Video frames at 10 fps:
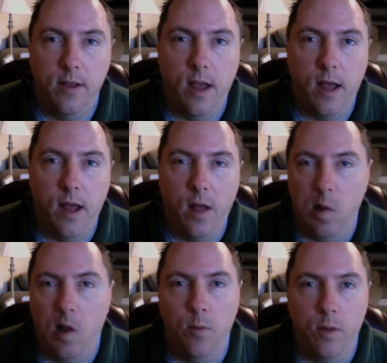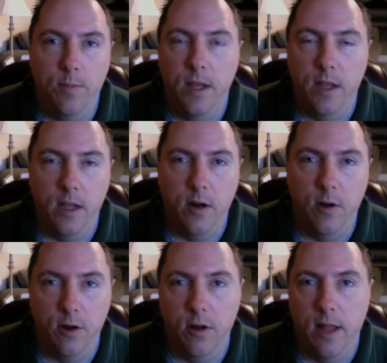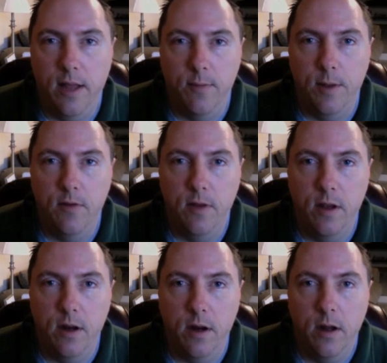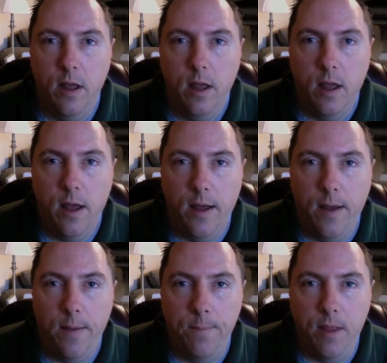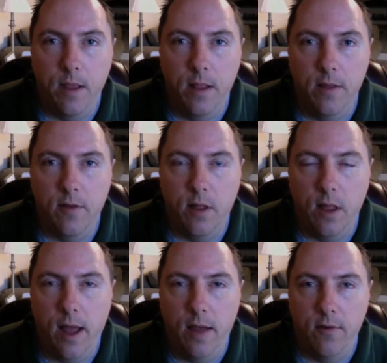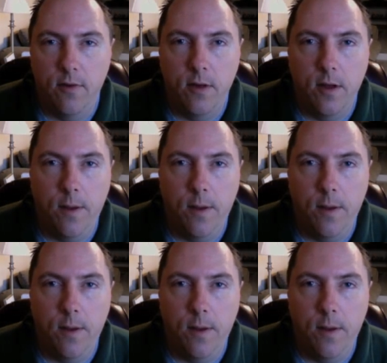along with being, your classmates here in this class,